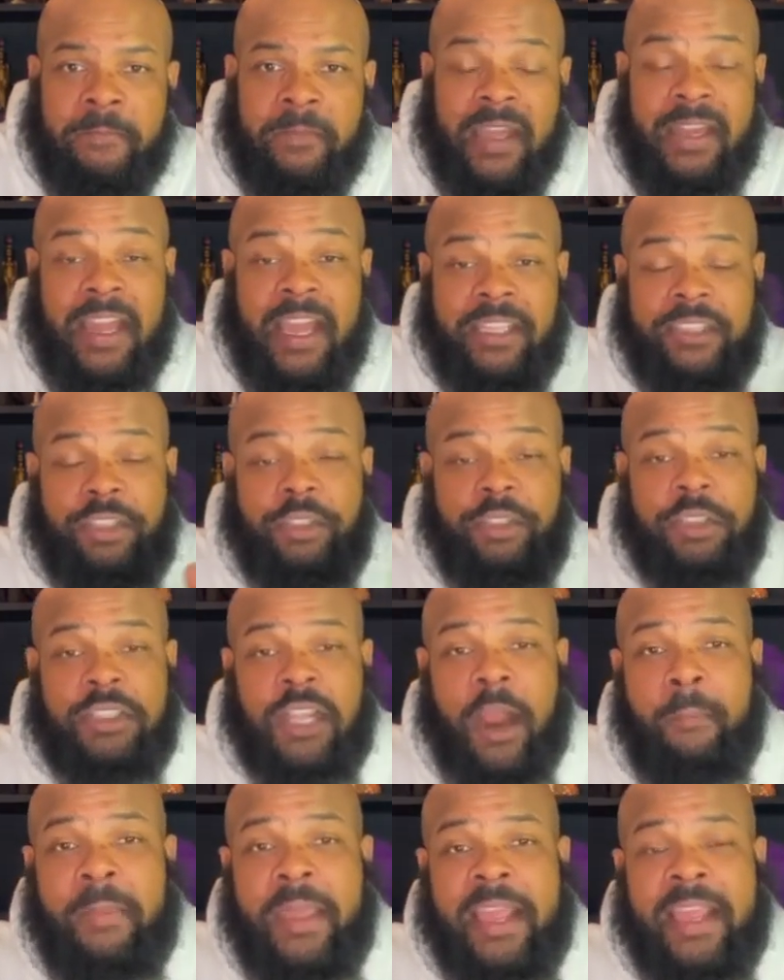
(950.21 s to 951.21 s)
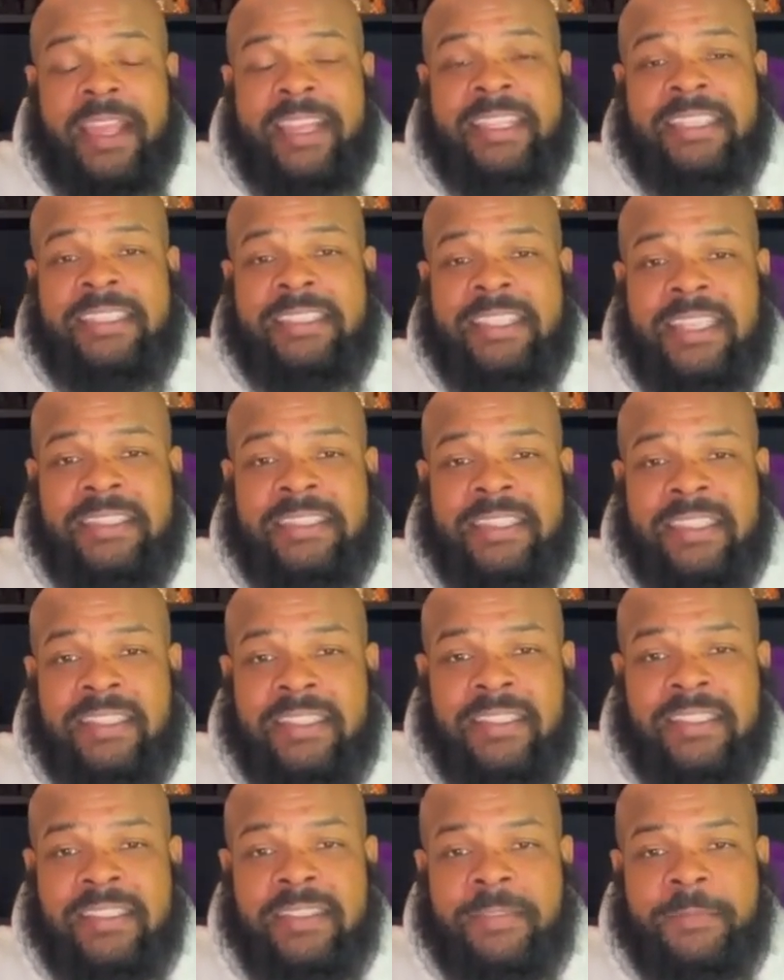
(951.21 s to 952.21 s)
And as you start being consistent,
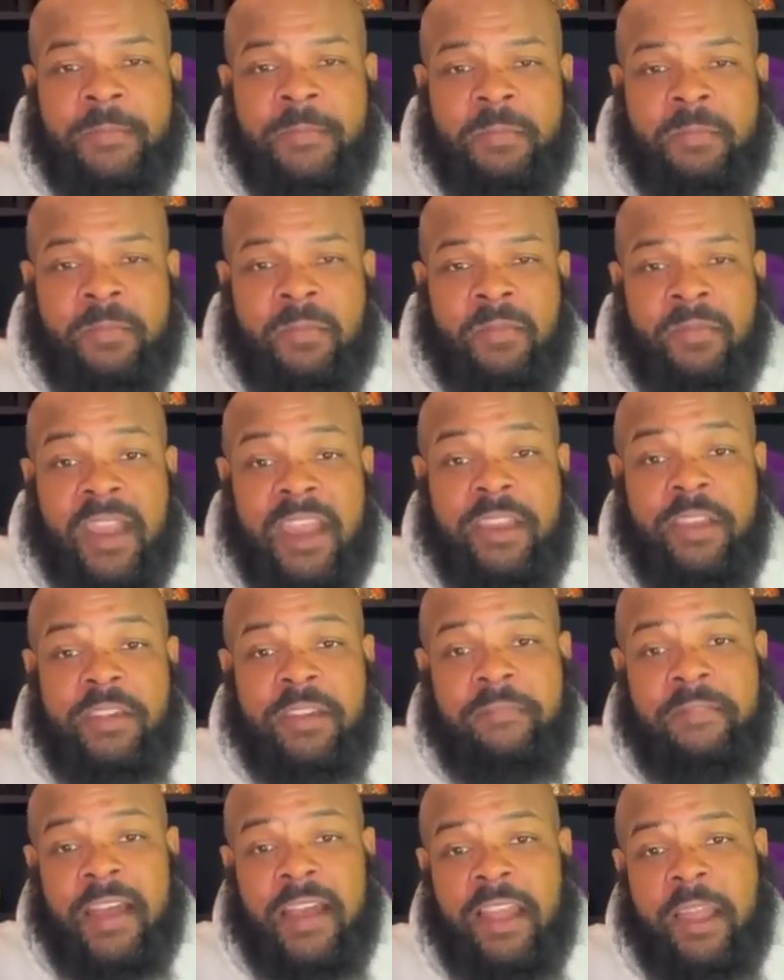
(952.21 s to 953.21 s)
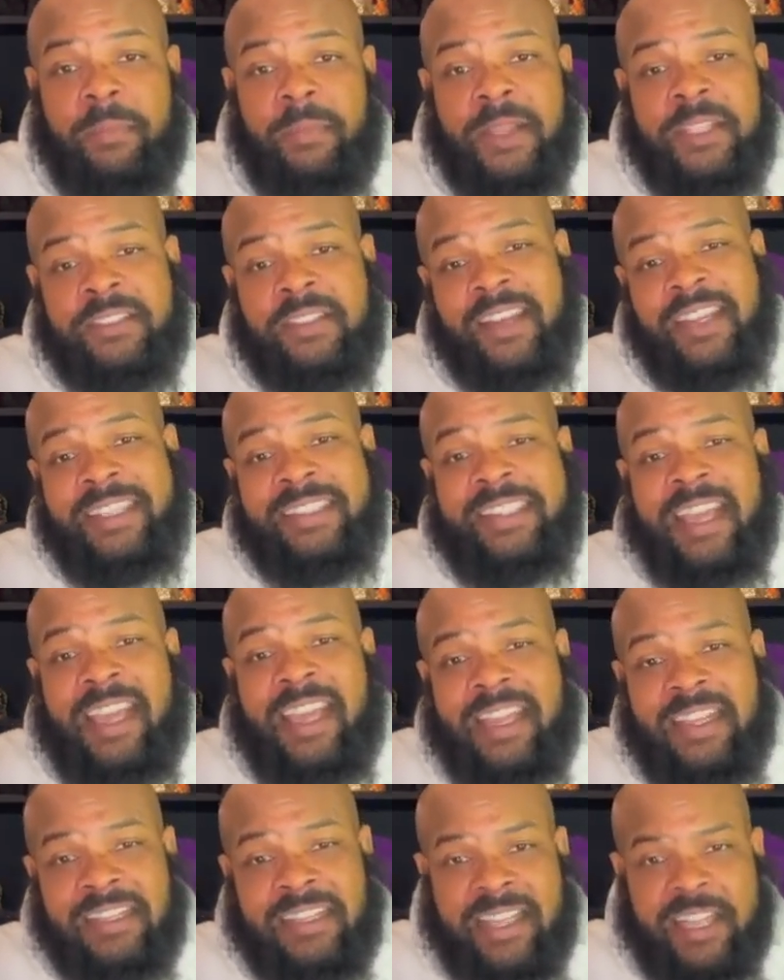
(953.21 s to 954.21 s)
and you develop this on a
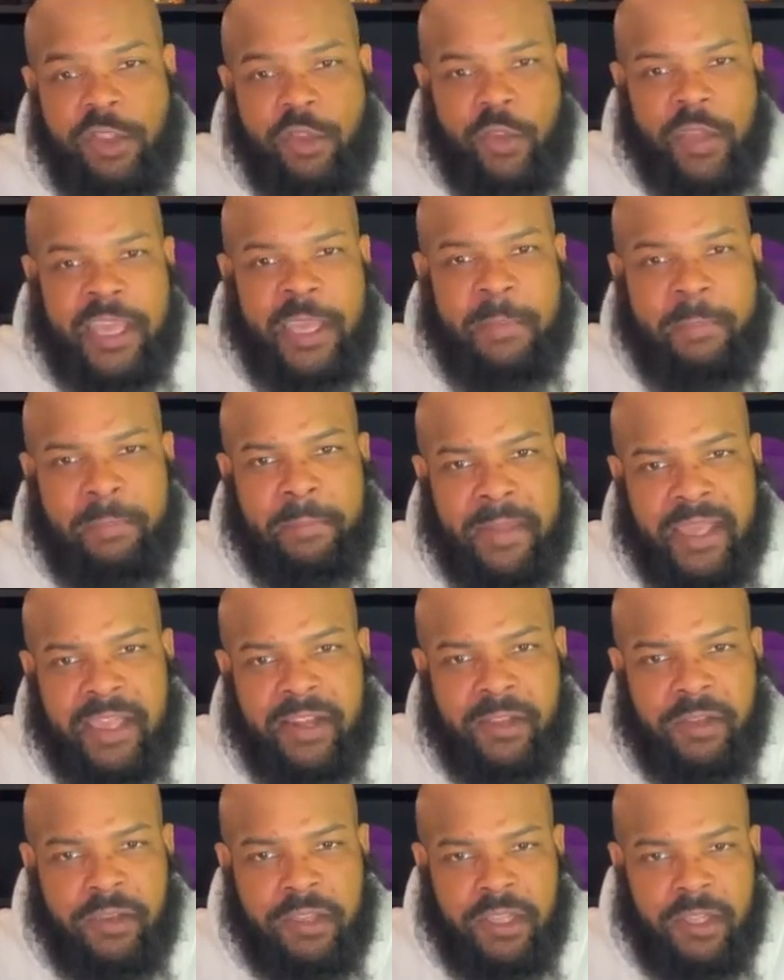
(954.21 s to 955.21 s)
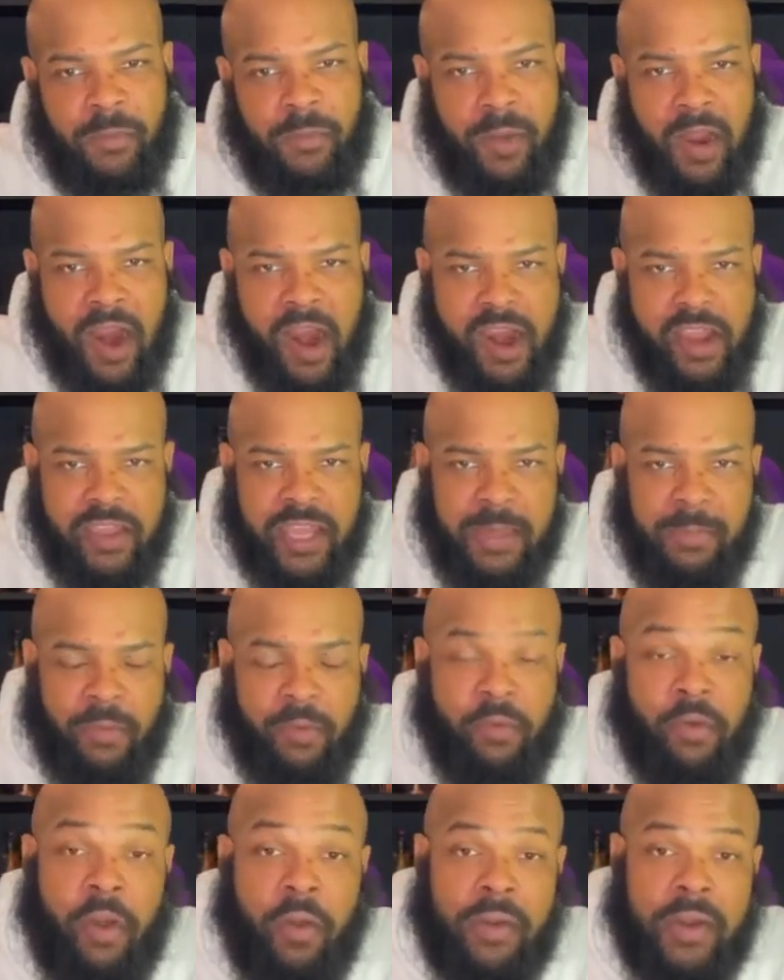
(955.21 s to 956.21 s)
daily and you keep being who you are, you keep
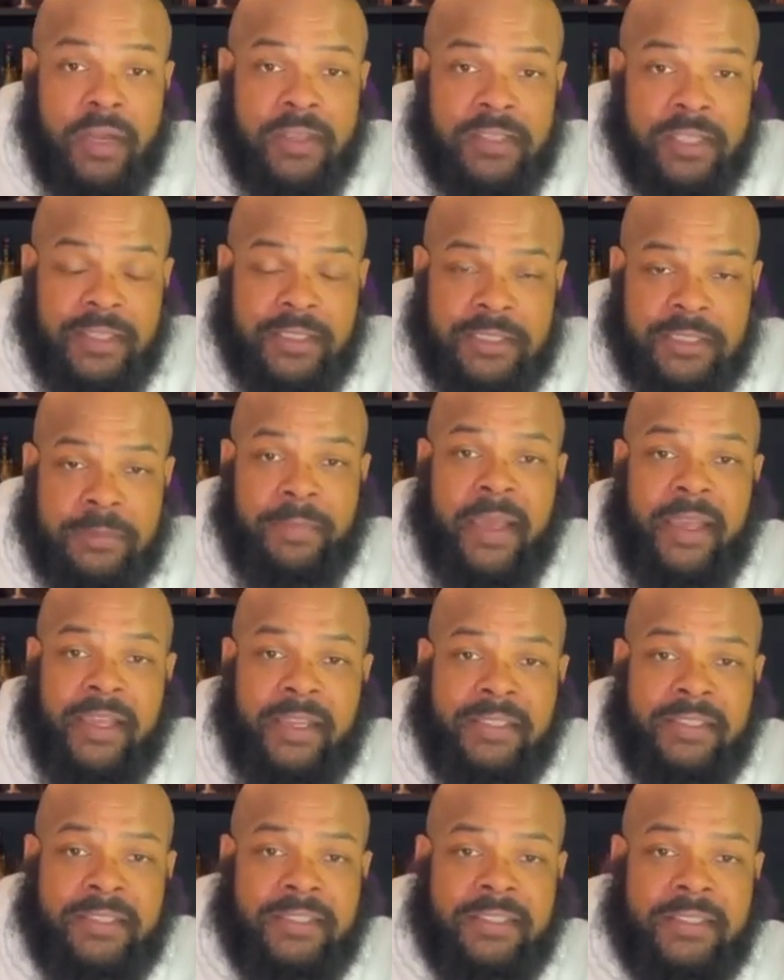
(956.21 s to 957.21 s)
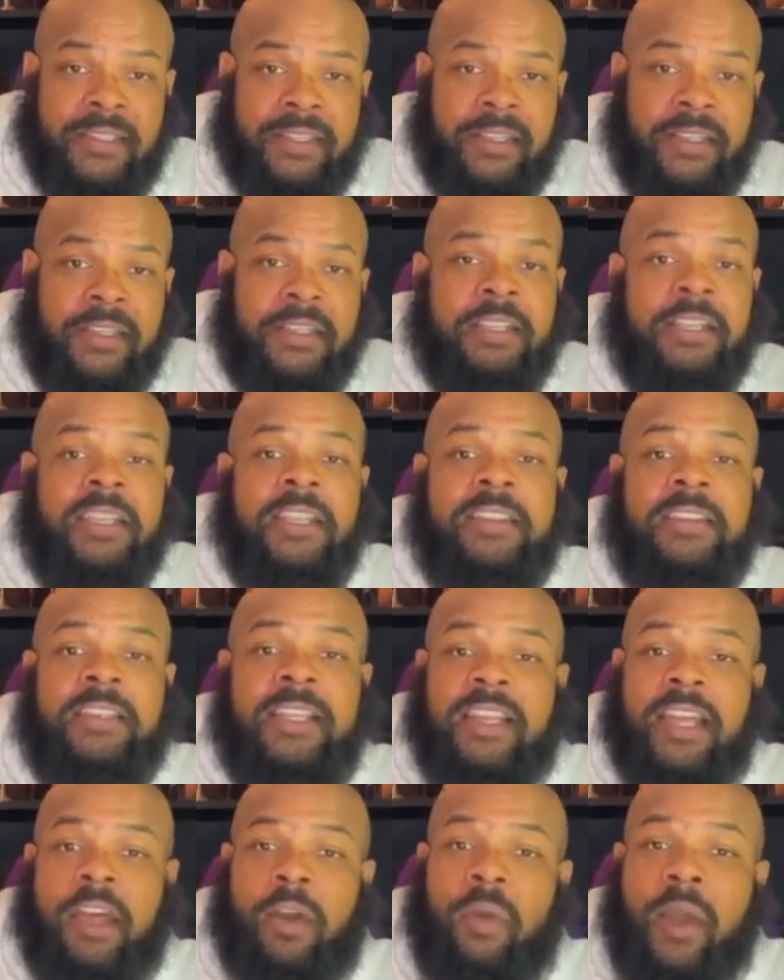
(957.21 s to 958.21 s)
growing into this space,
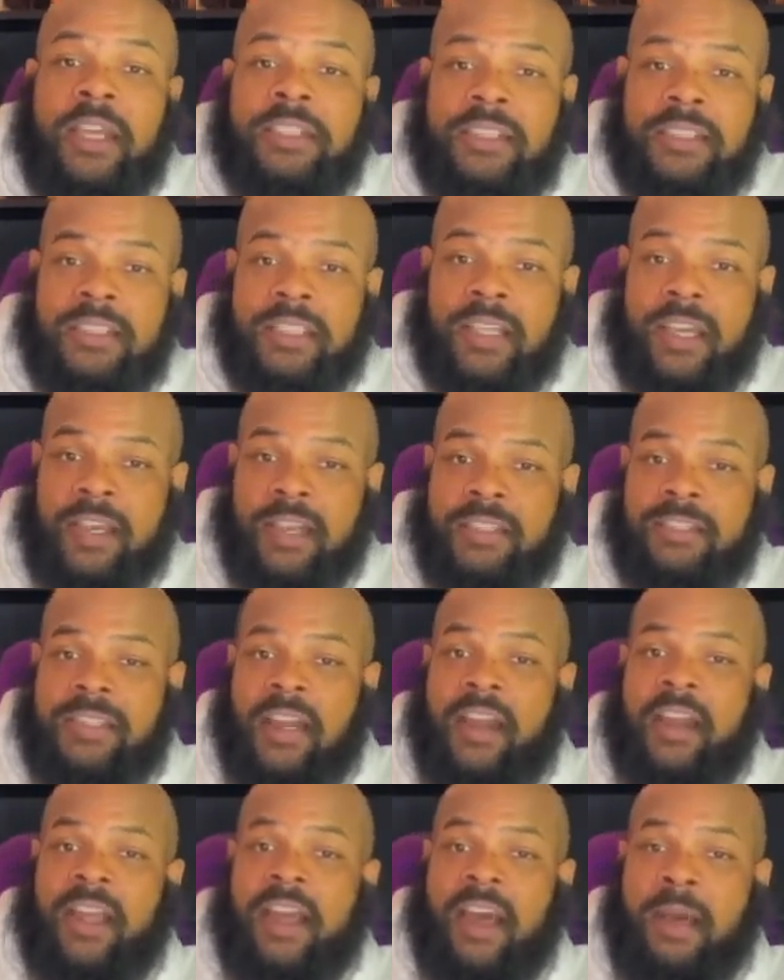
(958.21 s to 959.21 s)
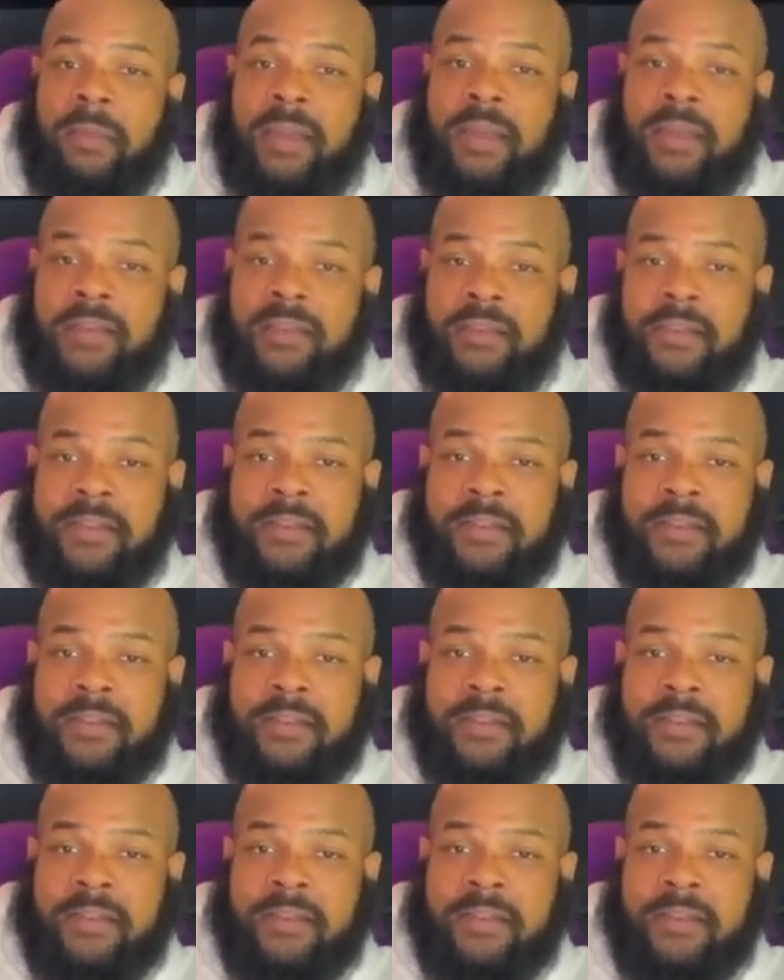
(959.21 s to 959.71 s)
then the questions are going to start coming.